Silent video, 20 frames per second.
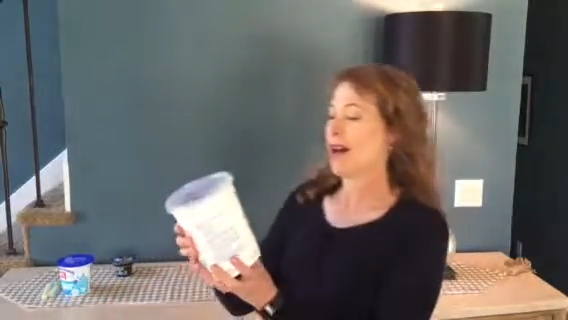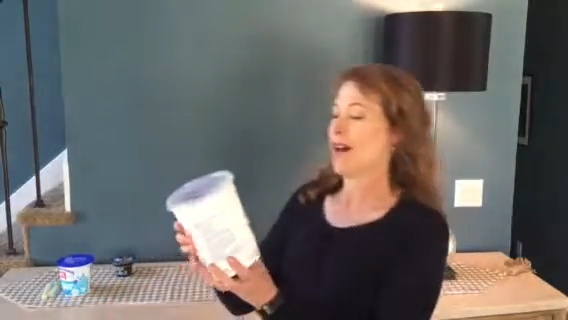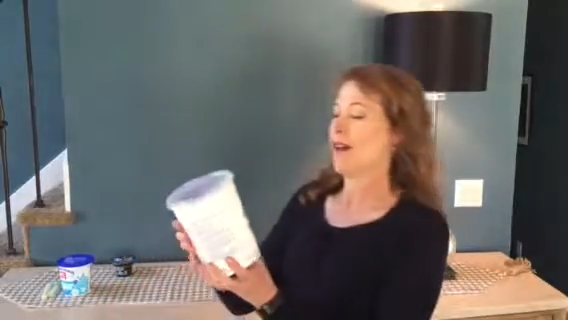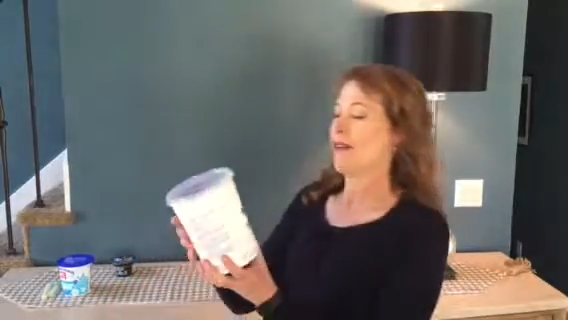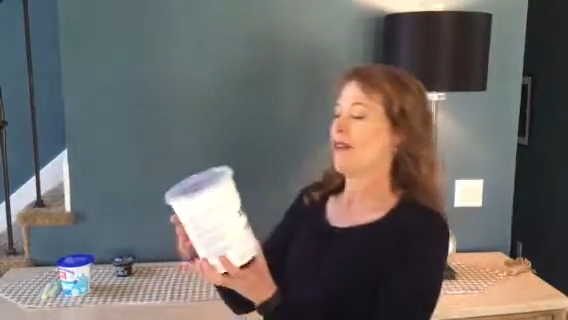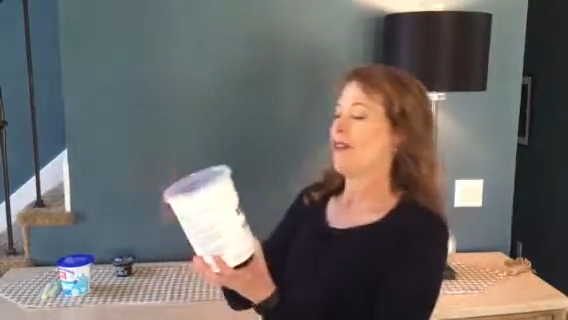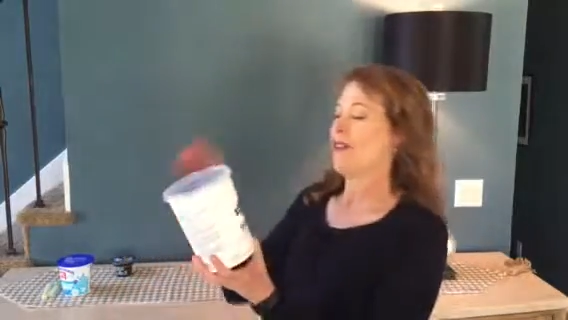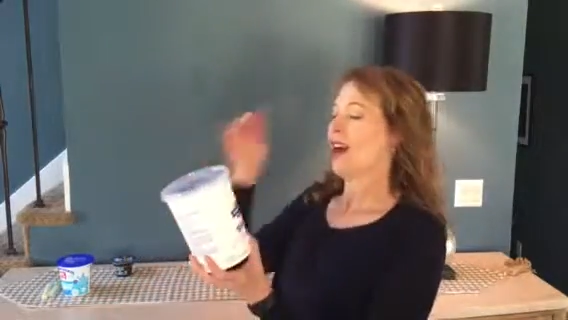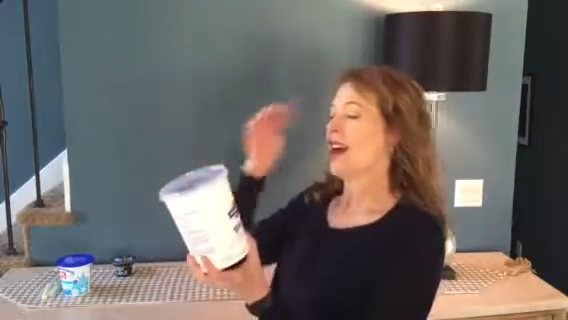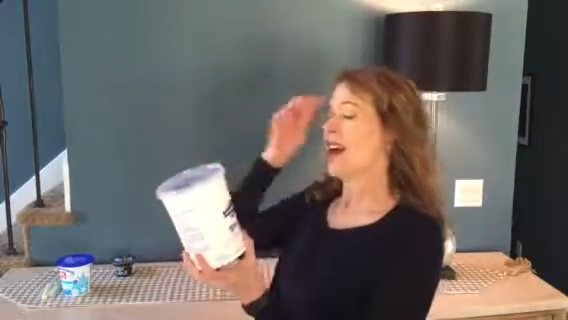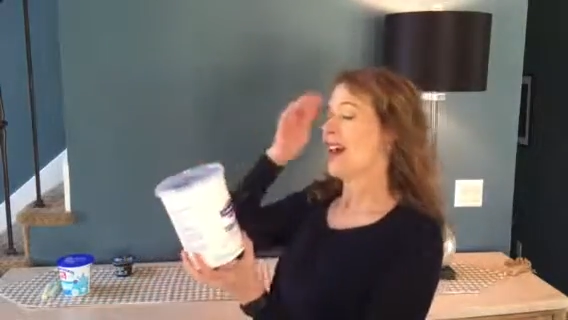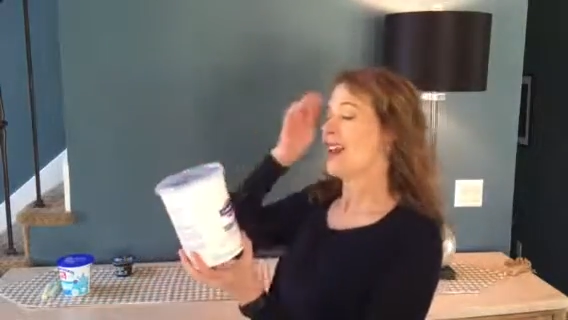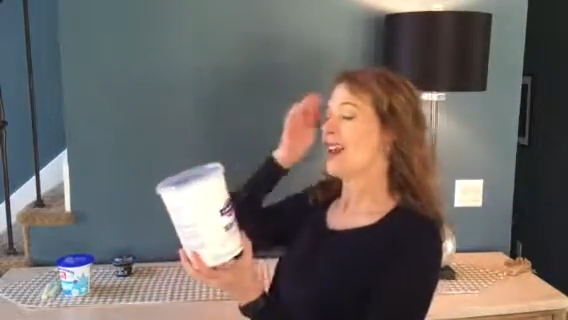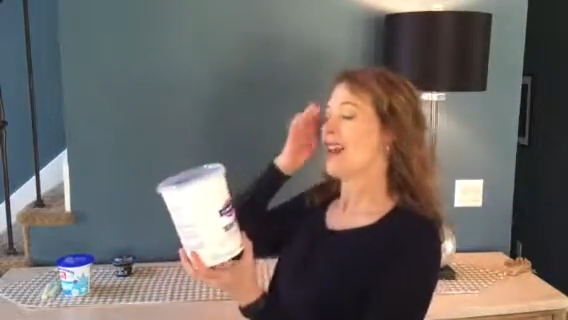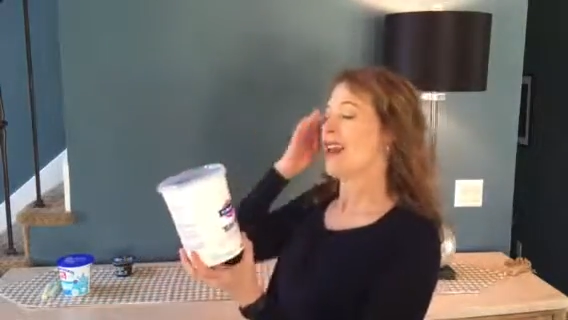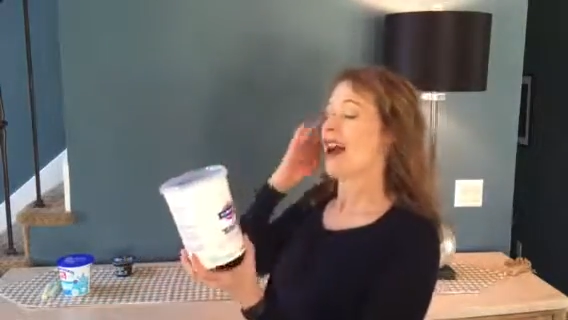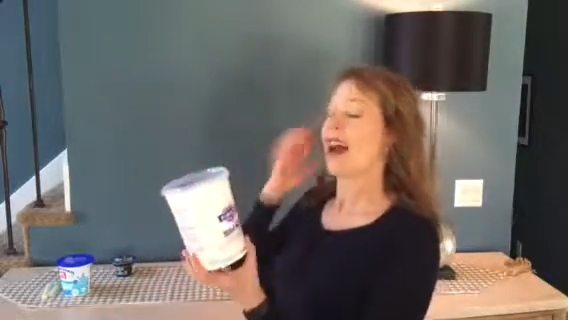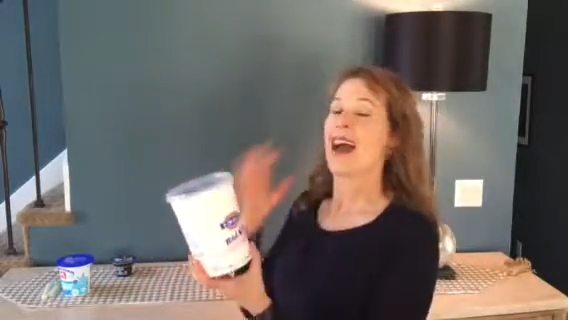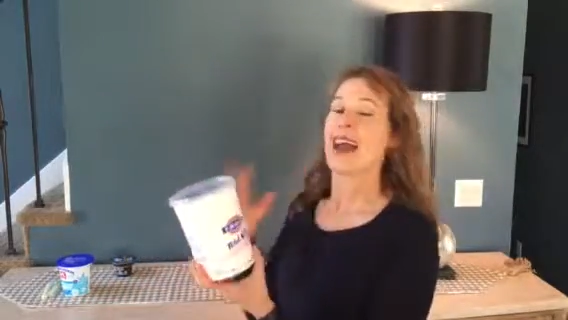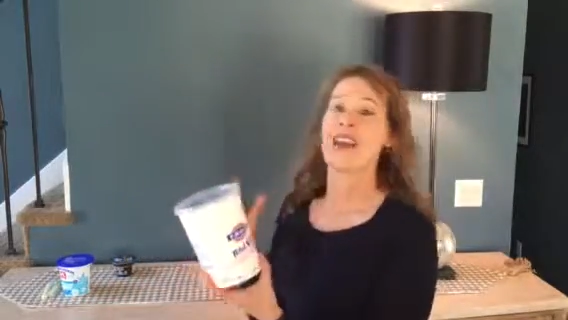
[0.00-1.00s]
of a
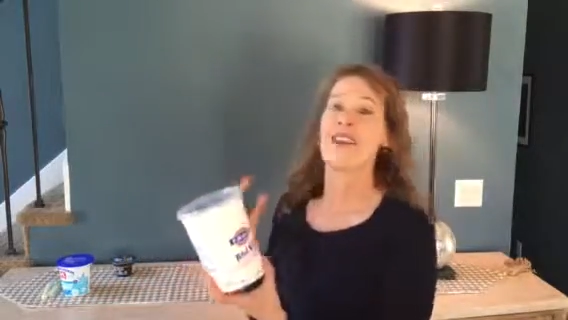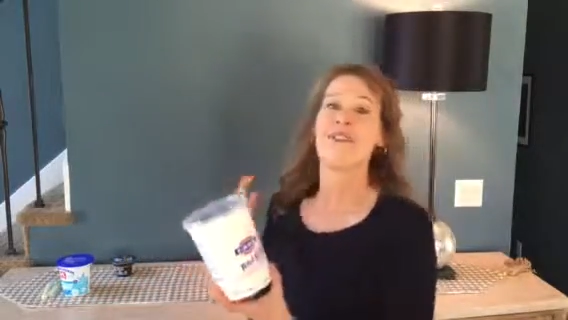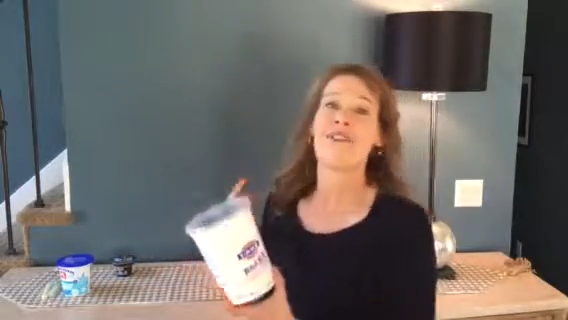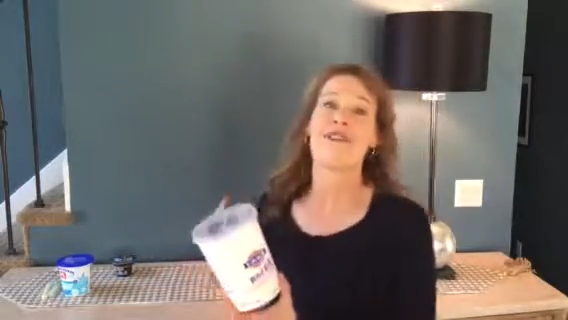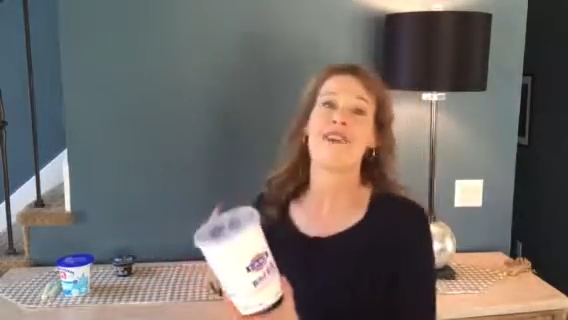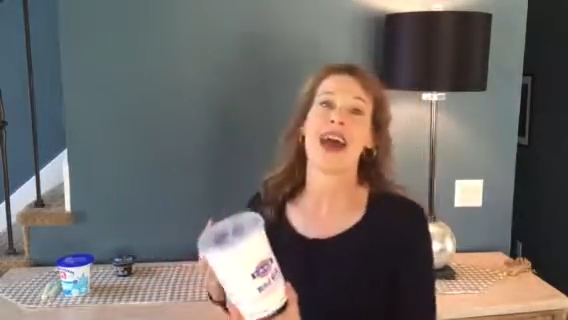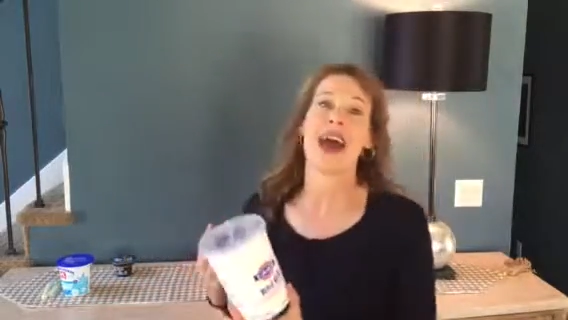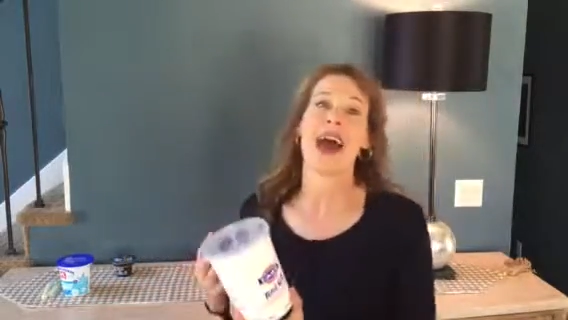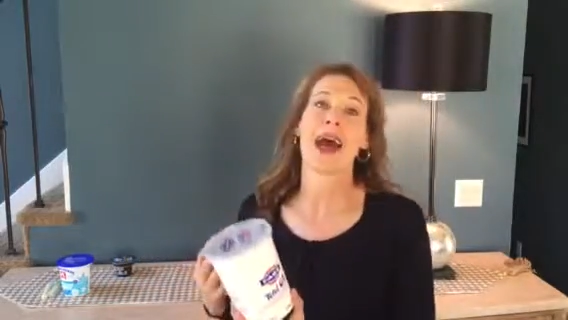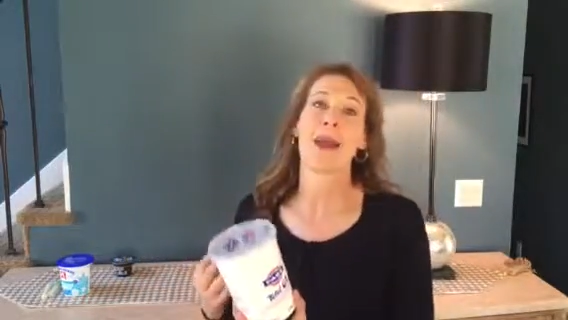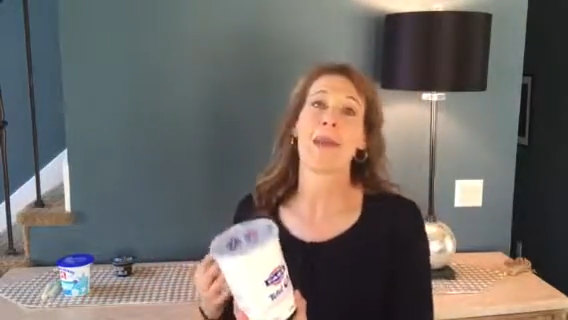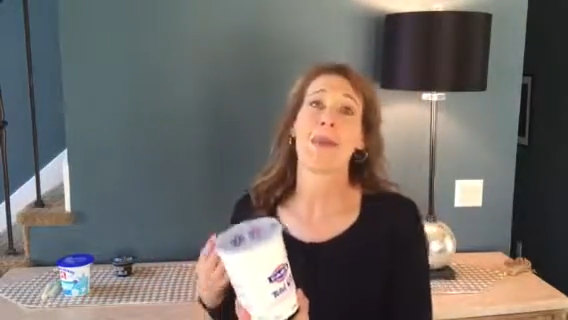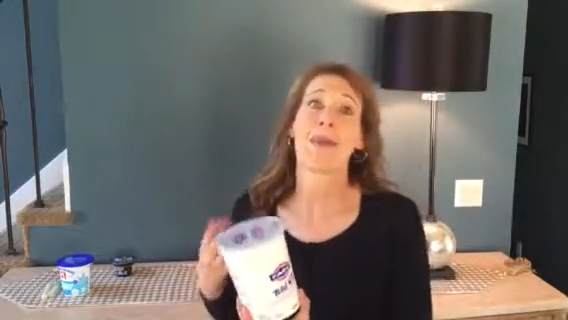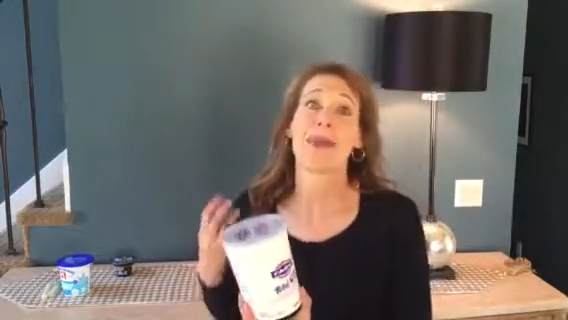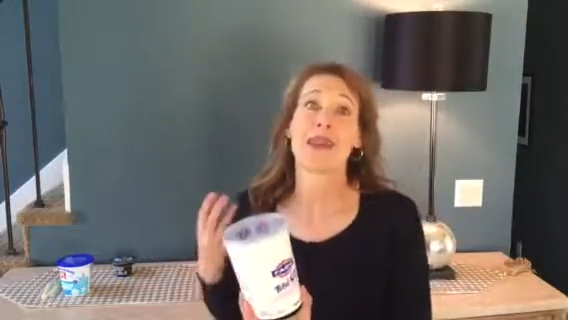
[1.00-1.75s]
non-fat